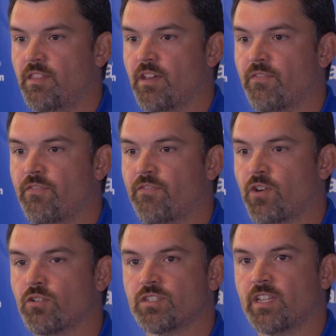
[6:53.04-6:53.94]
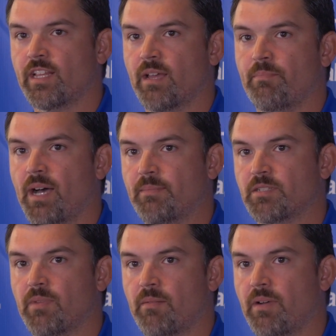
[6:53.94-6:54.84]
The first thing that
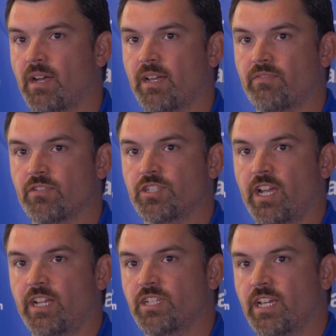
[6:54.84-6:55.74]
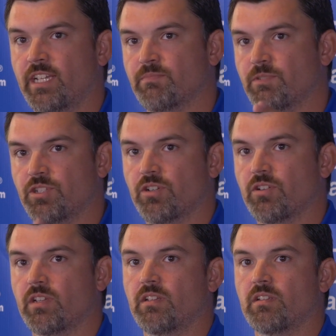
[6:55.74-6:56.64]
pops in my mind for JJ is maturity.